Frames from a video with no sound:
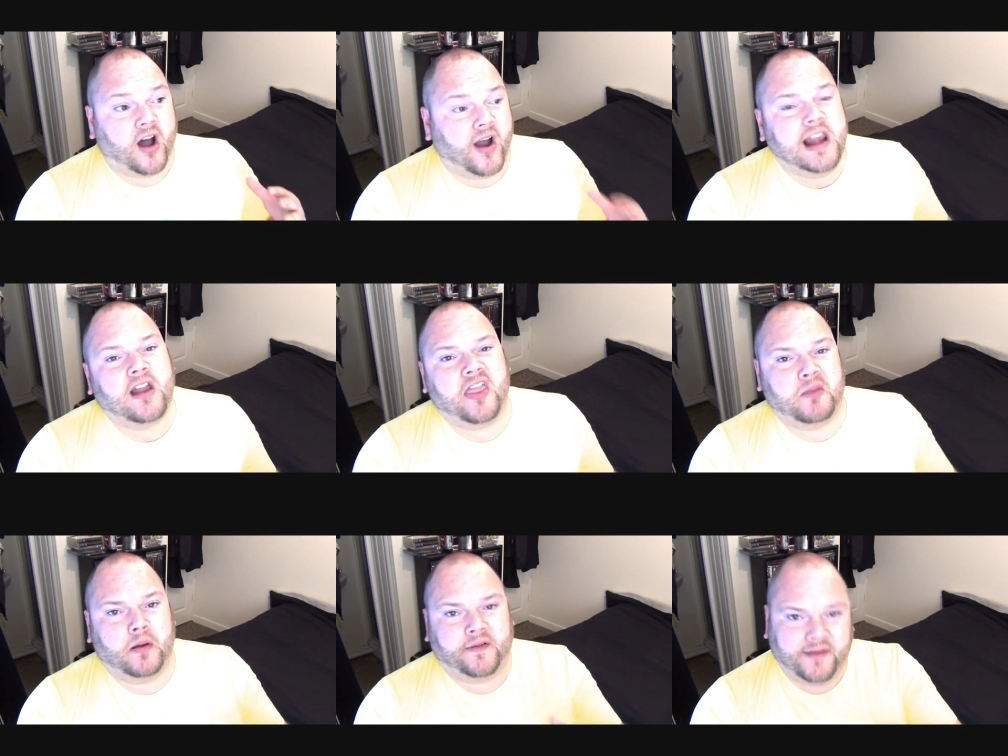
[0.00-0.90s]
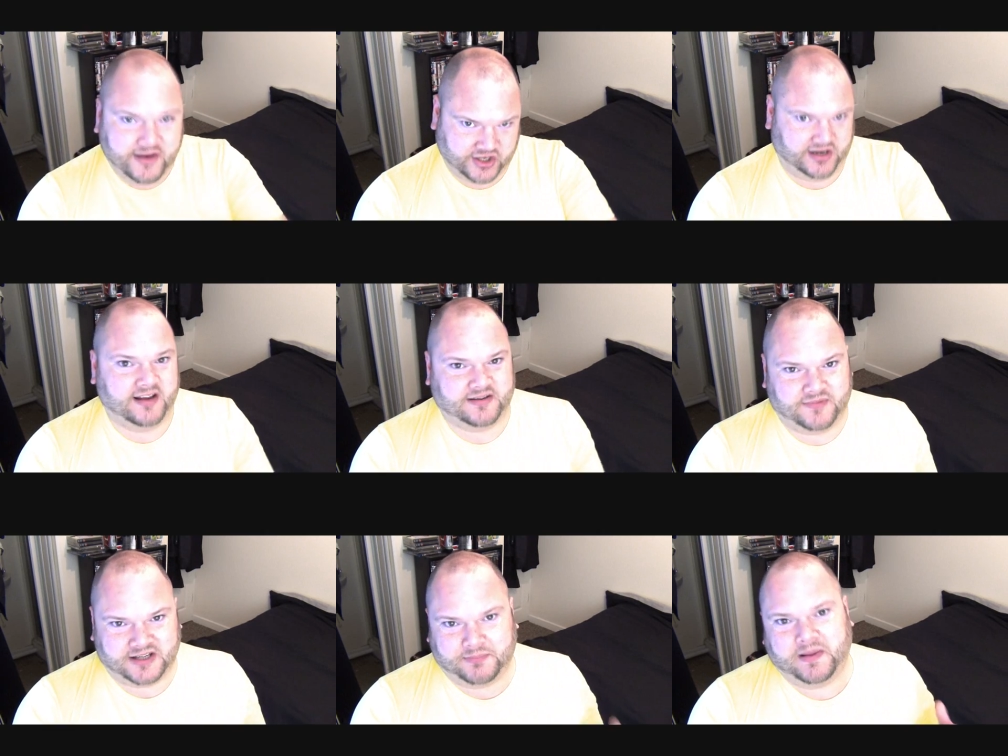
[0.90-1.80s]
I like the professionalism
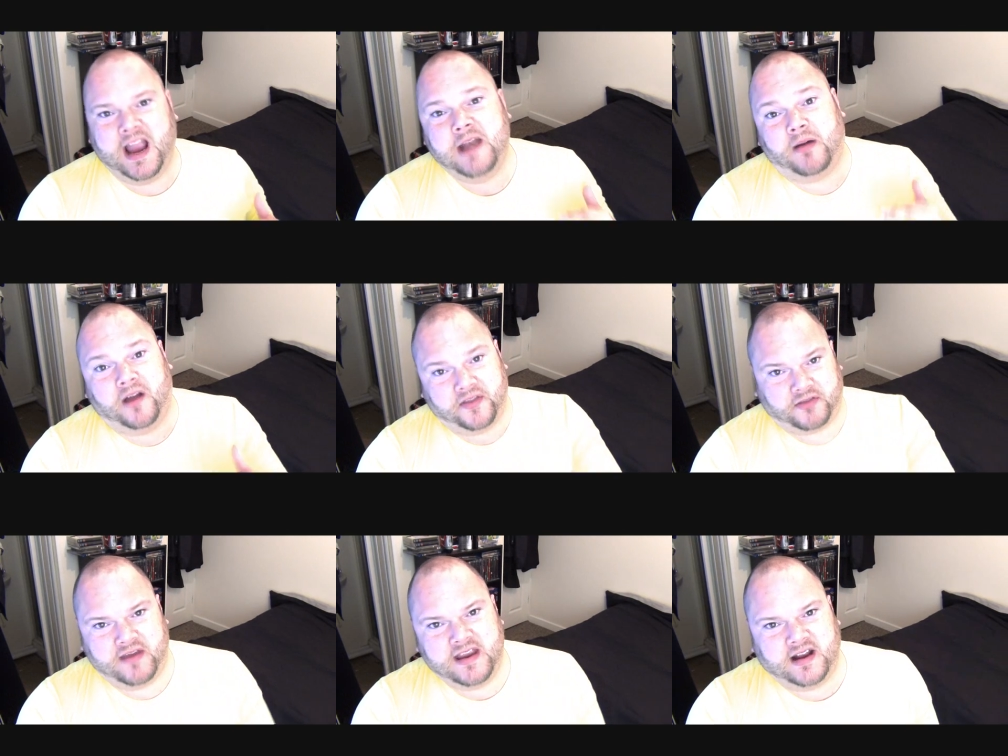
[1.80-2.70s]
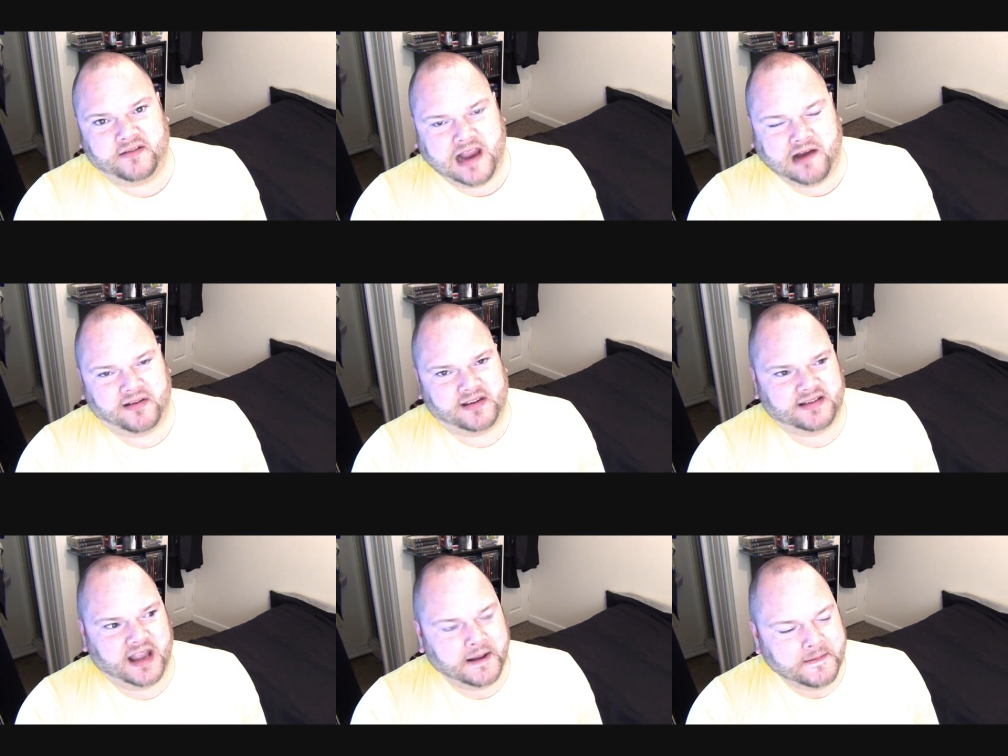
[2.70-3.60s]
displayed by the three kind of
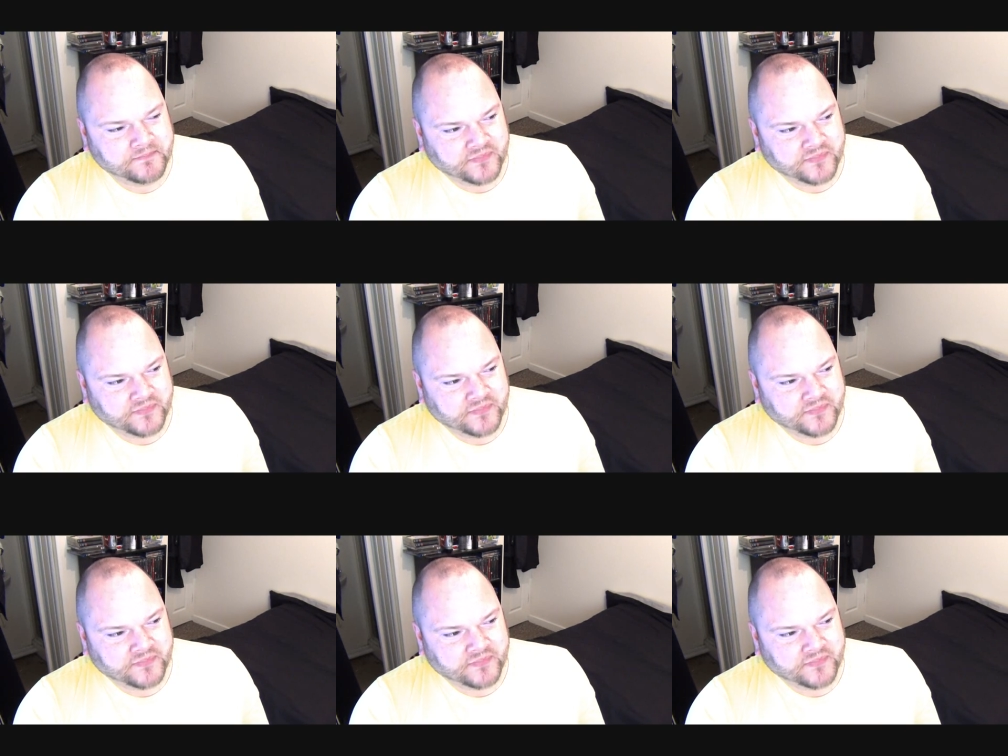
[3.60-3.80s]
characters here.